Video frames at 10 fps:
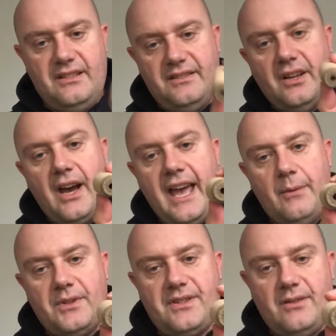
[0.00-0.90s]

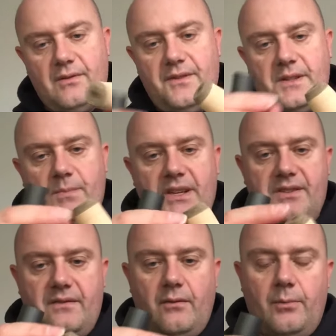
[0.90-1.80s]
diameter of this piece
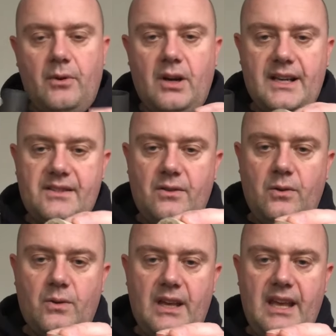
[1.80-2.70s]
of rubberized
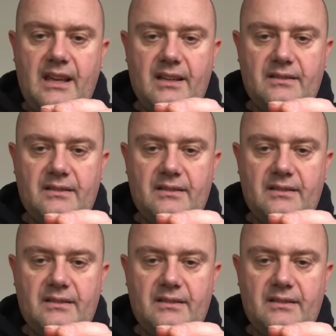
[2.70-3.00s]
cork here